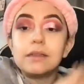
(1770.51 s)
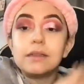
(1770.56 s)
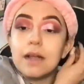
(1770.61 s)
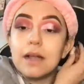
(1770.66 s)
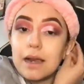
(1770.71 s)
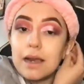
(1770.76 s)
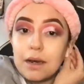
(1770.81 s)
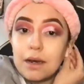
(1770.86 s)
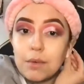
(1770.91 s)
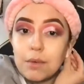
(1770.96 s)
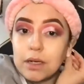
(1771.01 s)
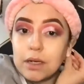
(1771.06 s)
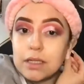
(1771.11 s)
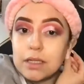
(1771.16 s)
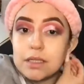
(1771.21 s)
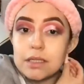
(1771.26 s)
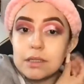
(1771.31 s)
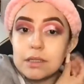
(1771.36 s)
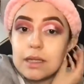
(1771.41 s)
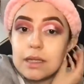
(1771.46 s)
and I wanted
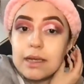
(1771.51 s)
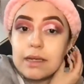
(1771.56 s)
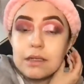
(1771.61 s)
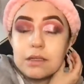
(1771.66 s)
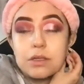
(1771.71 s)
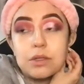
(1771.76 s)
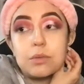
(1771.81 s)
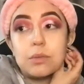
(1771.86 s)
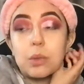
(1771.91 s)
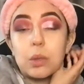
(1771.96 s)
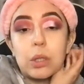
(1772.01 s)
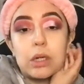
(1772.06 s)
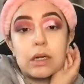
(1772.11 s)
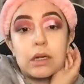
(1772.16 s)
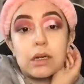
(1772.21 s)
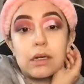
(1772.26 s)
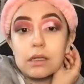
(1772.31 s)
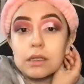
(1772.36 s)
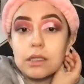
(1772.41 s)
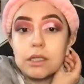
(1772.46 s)
to like do more
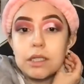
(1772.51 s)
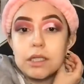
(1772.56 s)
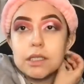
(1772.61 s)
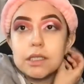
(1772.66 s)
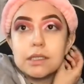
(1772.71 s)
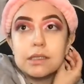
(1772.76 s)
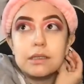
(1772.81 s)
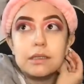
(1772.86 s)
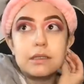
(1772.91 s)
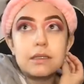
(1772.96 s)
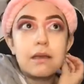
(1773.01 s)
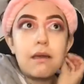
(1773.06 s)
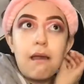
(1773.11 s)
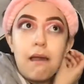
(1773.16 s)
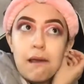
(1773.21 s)
colors because